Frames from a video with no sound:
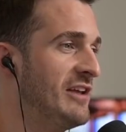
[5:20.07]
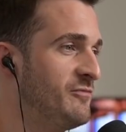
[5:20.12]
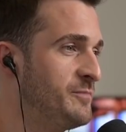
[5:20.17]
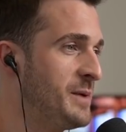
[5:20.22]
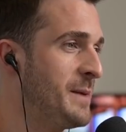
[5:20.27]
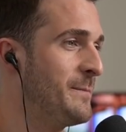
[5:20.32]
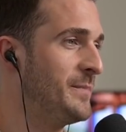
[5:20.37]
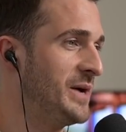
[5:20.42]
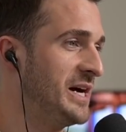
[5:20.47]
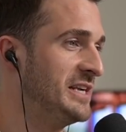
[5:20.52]
have
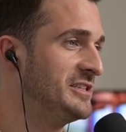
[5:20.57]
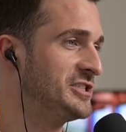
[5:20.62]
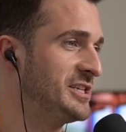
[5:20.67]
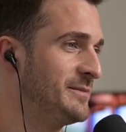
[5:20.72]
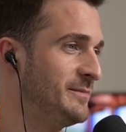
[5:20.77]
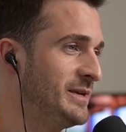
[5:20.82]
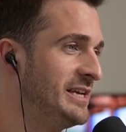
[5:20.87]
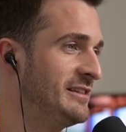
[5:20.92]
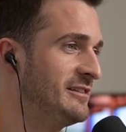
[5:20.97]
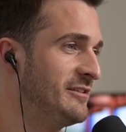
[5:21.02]
been
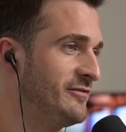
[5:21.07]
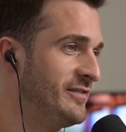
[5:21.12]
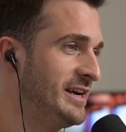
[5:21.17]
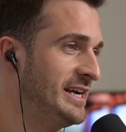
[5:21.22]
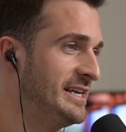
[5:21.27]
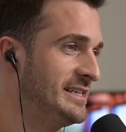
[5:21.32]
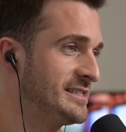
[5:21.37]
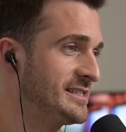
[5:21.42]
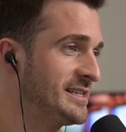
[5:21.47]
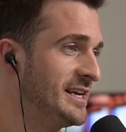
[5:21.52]
punching me in the
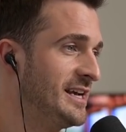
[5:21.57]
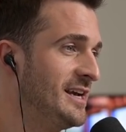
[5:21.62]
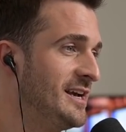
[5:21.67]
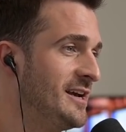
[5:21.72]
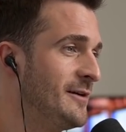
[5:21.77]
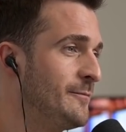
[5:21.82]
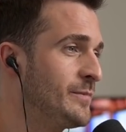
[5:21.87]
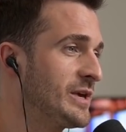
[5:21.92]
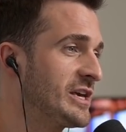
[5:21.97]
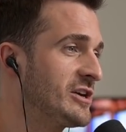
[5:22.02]
face,
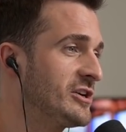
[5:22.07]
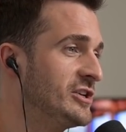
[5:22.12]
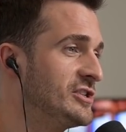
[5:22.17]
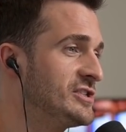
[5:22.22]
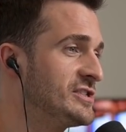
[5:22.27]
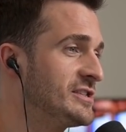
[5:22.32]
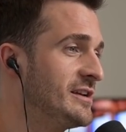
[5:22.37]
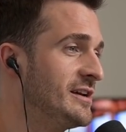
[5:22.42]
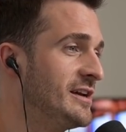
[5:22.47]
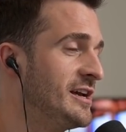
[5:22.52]

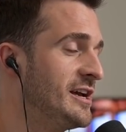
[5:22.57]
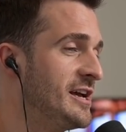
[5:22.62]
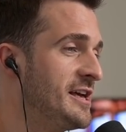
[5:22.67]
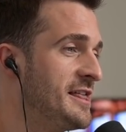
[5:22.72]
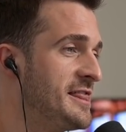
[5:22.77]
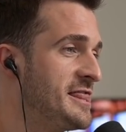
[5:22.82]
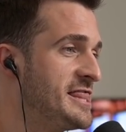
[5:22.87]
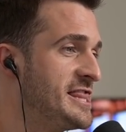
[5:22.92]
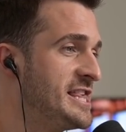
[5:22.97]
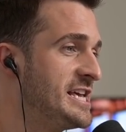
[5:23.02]
because
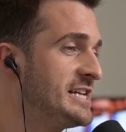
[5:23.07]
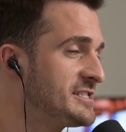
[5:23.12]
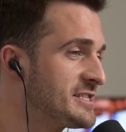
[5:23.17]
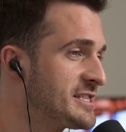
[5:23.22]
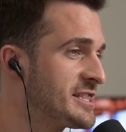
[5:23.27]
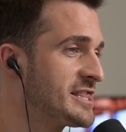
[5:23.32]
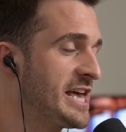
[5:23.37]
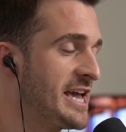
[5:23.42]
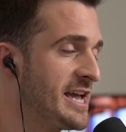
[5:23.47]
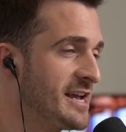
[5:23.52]
this
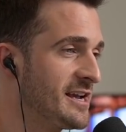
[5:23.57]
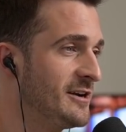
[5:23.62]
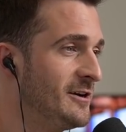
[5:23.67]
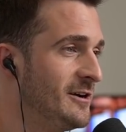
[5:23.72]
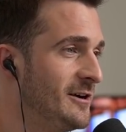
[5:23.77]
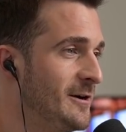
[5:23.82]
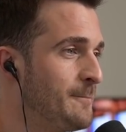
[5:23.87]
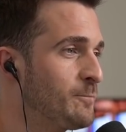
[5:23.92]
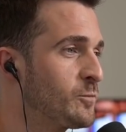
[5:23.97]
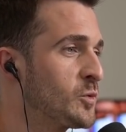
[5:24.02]
thing
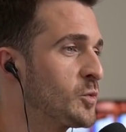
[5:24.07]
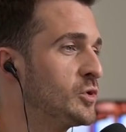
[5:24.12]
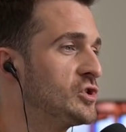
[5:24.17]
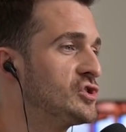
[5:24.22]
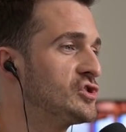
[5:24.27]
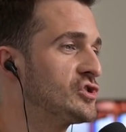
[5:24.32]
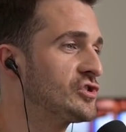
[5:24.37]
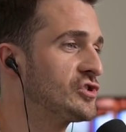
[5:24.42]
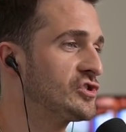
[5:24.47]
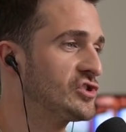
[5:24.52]

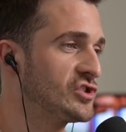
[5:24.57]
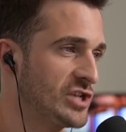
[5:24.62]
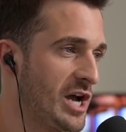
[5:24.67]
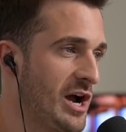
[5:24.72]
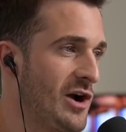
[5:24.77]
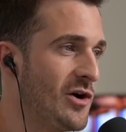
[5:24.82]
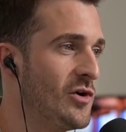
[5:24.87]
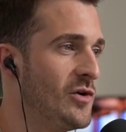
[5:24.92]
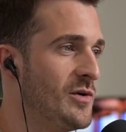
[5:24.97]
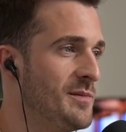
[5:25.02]
was
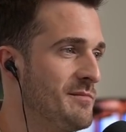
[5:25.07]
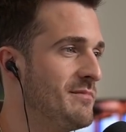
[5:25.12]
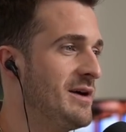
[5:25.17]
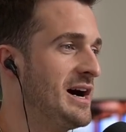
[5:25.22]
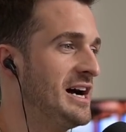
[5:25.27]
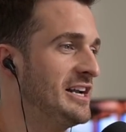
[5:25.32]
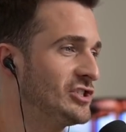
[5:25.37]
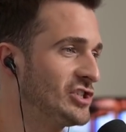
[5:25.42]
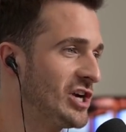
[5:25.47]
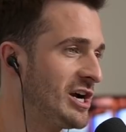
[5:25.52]
so
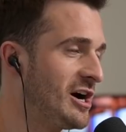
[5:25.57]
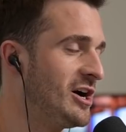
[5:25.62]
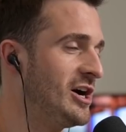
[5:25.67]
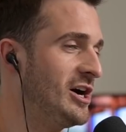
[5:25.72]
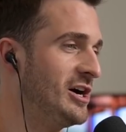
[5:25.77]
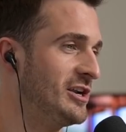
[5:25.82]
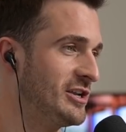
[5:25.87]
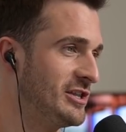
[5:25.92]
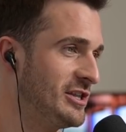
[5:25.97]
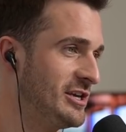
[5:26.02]
much
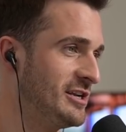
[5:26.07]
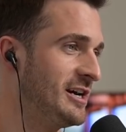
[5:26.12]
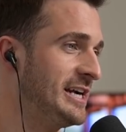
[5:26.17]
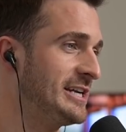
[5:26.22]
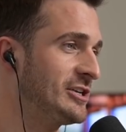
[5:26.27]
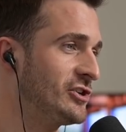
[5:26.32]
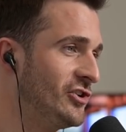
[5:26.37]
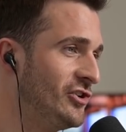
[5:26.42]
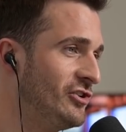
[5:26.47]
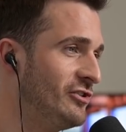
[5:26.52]
harder than I
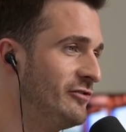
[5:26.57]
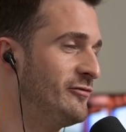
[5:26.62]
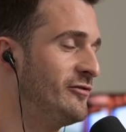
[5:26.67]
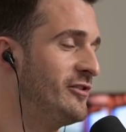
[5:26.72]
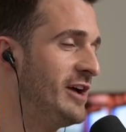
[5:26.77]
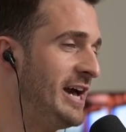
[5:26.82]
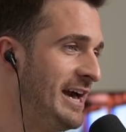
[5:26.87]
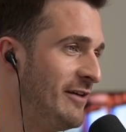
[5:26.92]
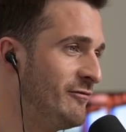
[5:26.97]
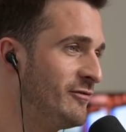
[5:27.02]
could have
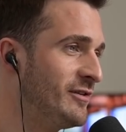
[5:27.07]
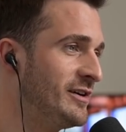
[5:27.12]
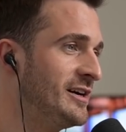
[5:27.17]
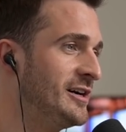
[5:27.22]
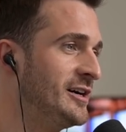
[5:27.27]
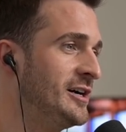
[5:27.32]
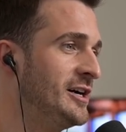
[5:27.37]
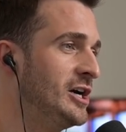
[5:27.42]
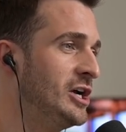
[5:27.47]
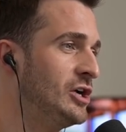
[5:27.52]

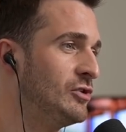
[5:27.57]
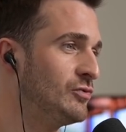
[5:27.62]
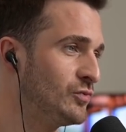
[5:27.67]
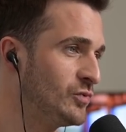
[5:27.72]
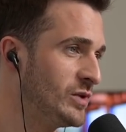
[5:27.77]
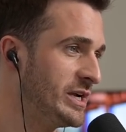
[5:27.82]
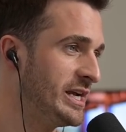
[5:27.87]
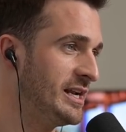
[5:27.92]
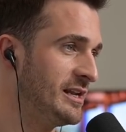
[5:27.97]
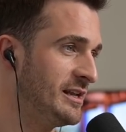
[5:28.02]
ever
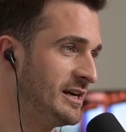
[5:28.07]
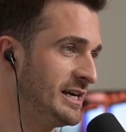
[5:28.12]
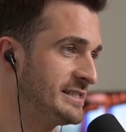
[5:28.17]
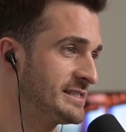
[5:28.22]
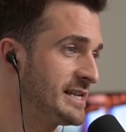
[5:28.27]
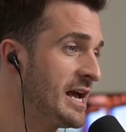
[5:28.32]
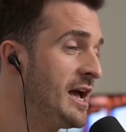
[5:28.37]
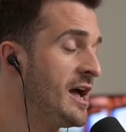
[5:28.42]
realized.